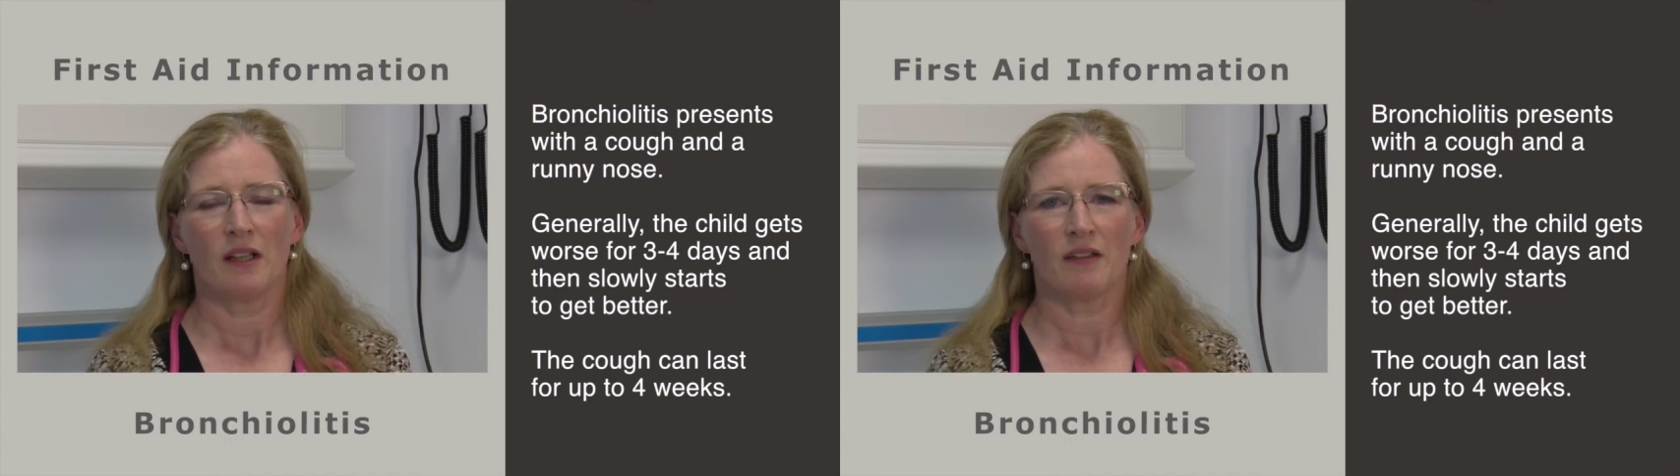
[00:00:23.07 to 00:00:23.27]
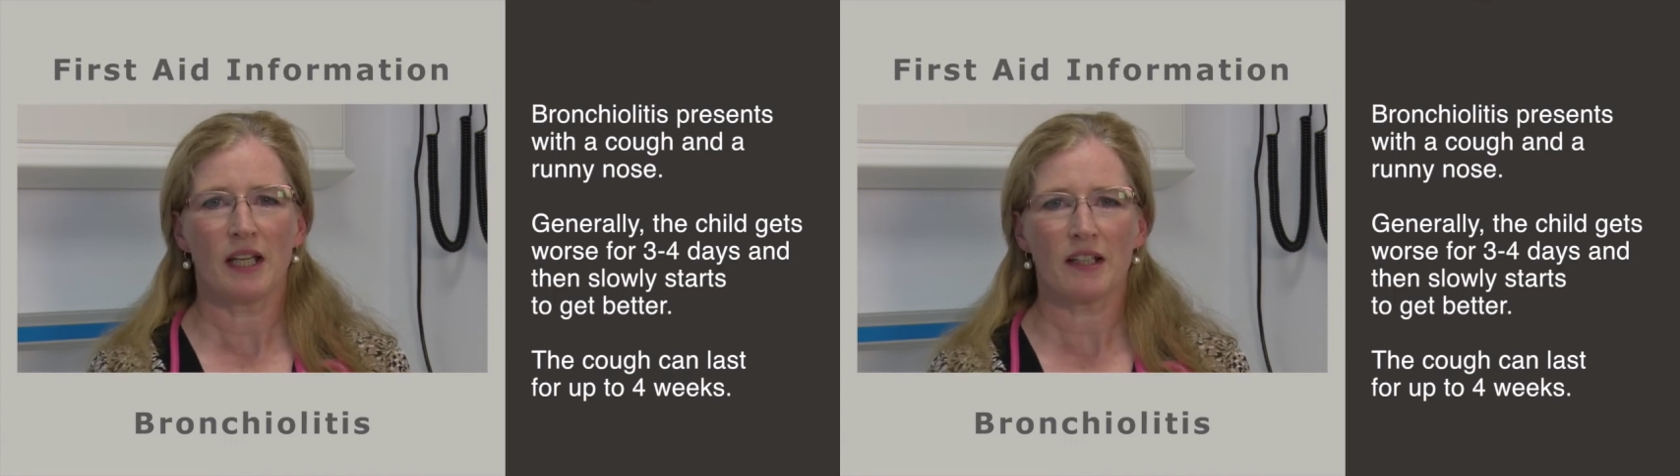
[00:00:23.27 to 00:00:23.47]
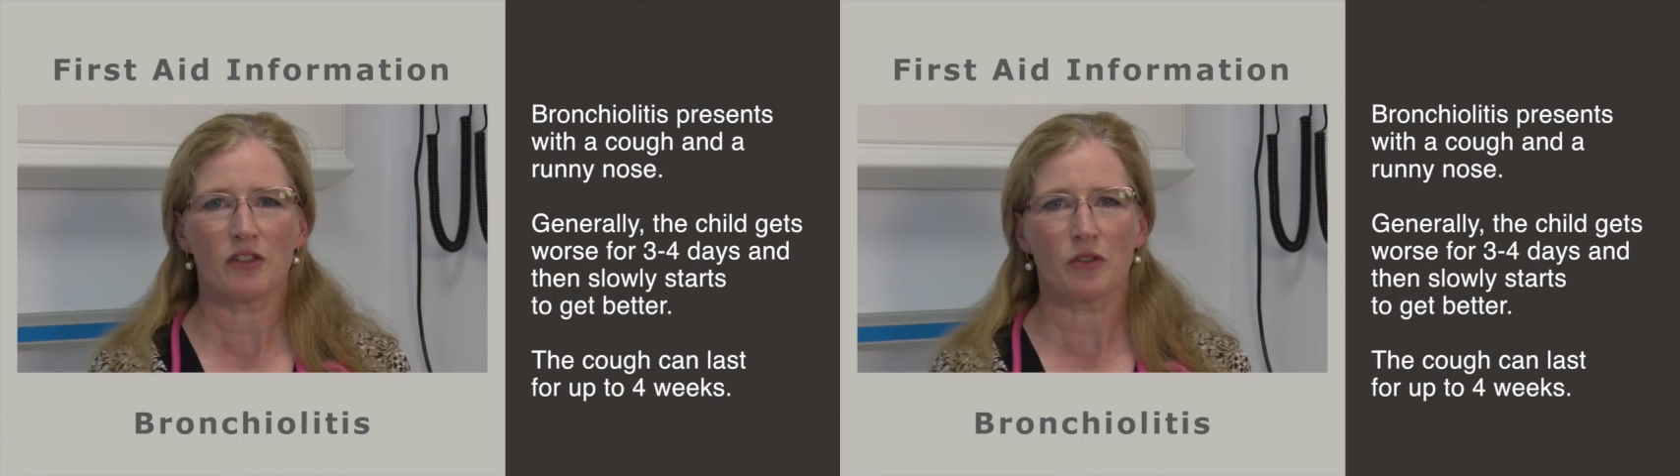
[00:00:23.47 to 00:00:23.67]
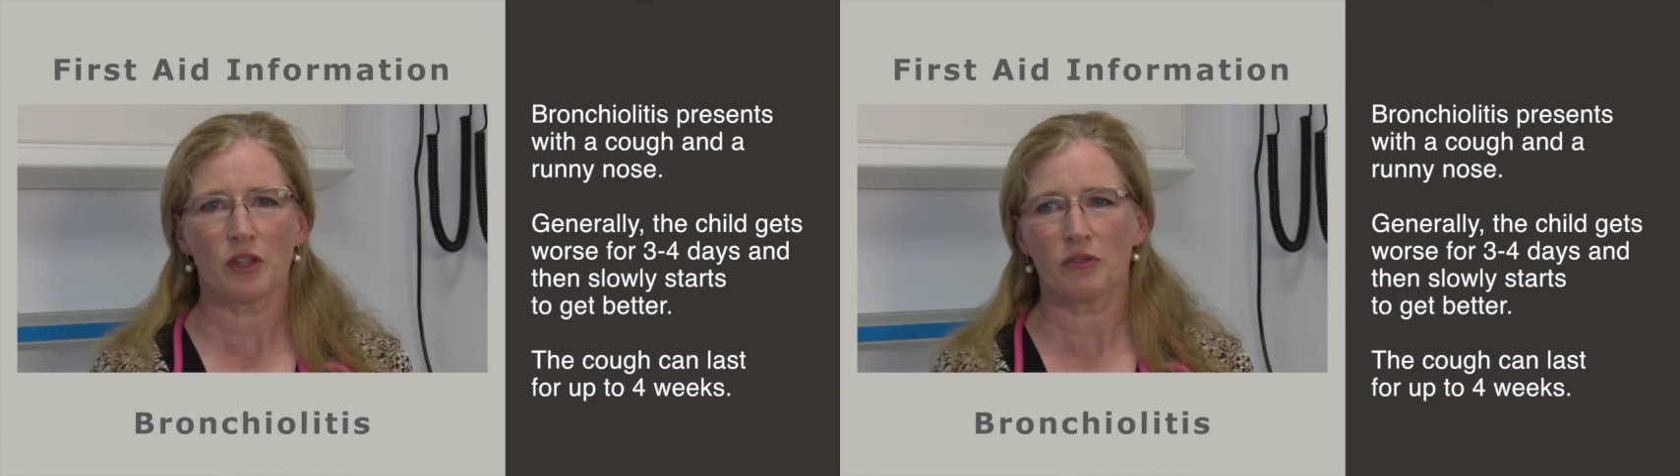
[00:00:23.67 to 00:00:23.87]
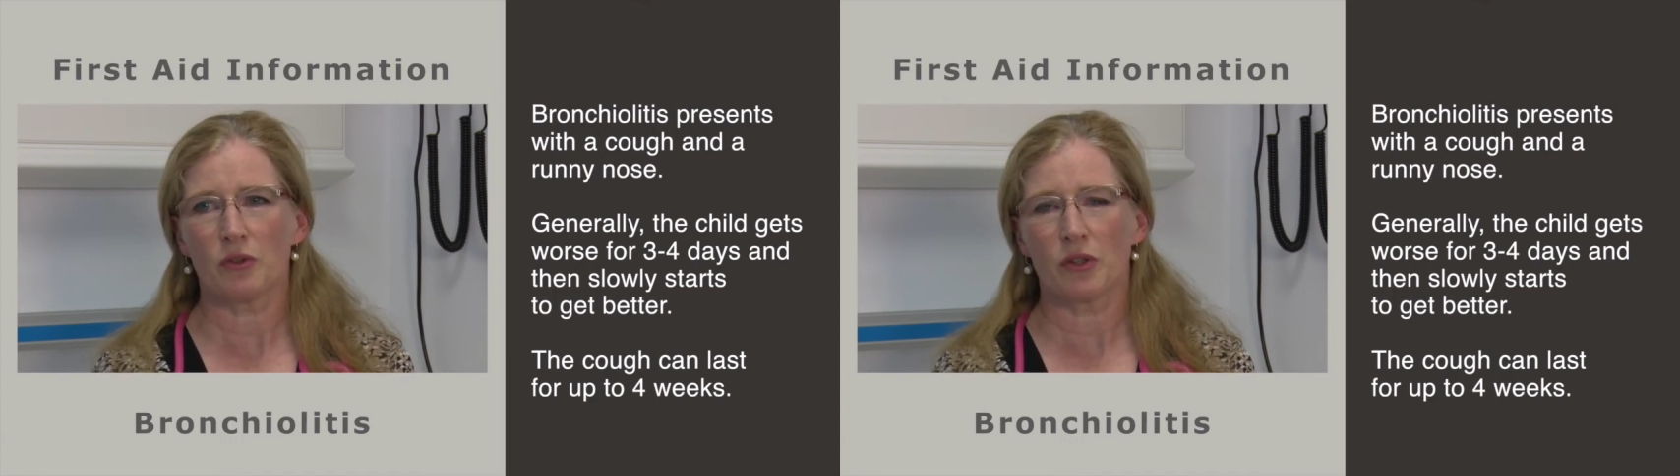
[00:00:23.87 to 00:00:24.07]
The next
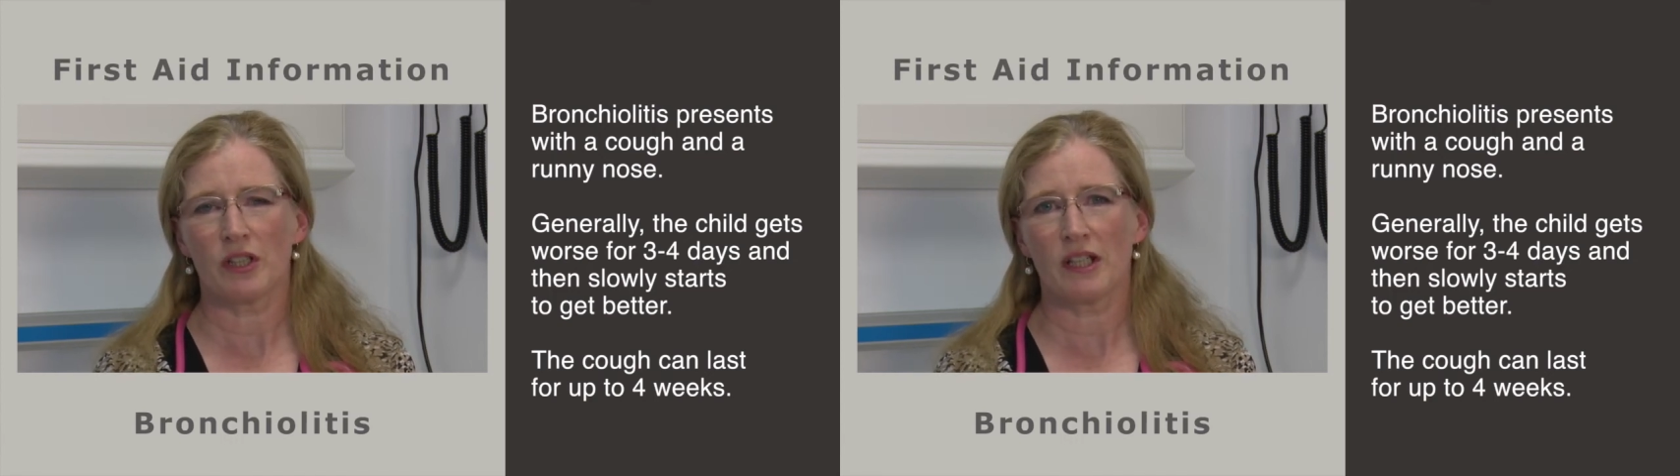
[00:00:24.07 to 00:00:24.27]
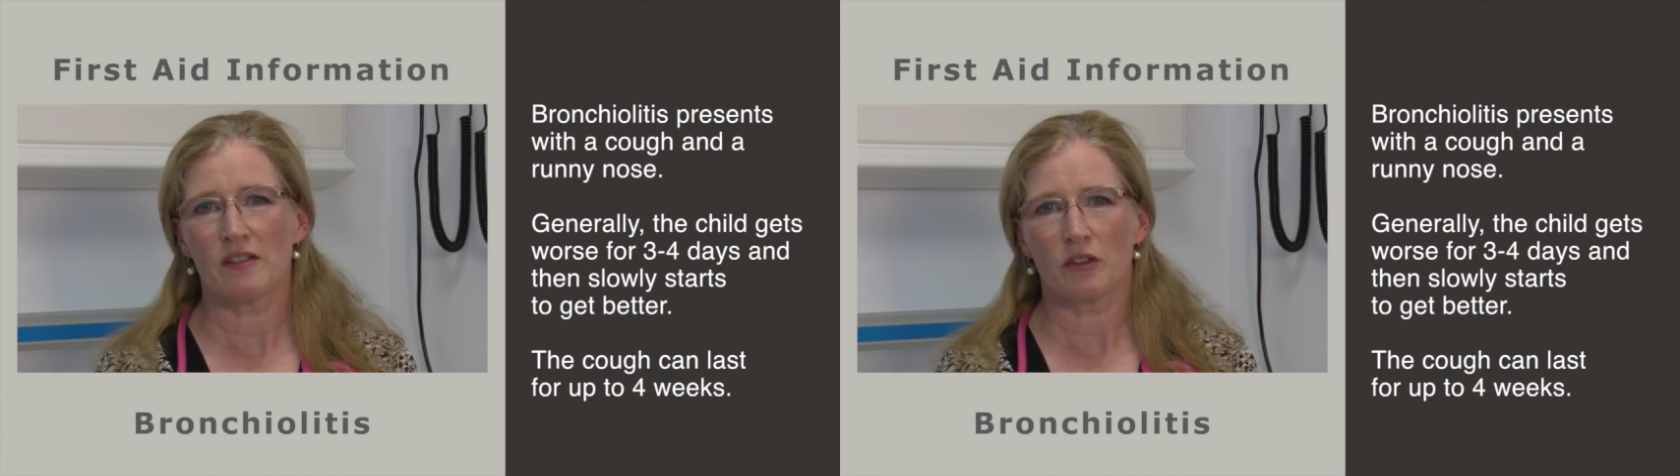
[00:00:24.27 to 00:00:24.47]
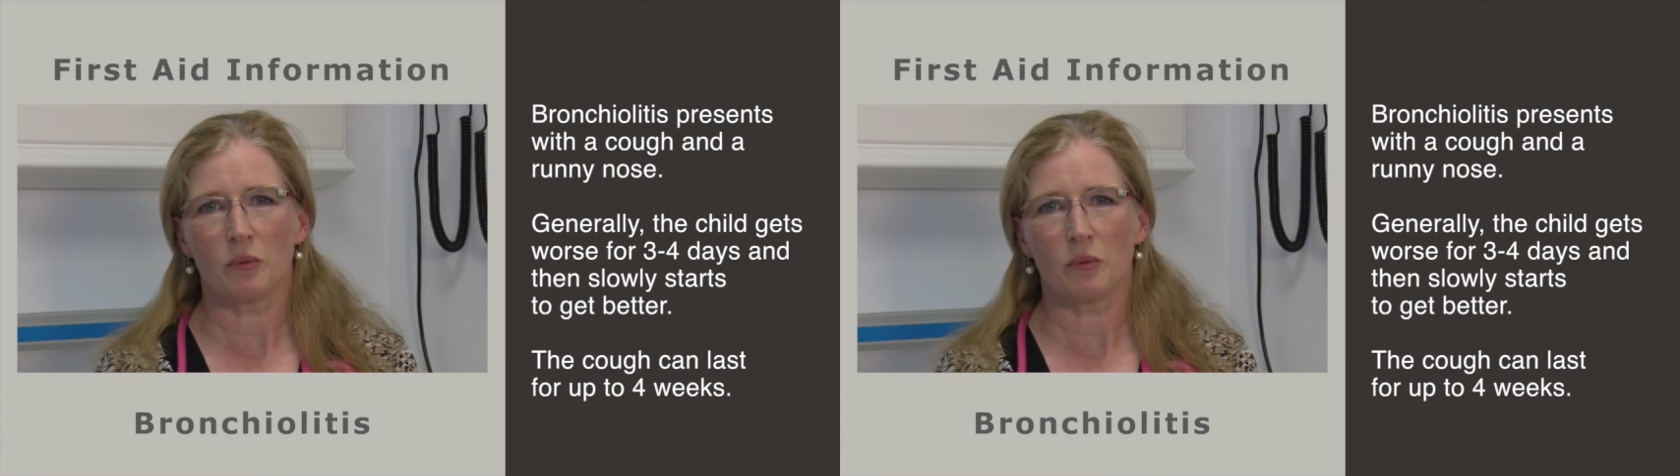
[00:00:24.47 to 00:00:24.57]
3 or 4 days are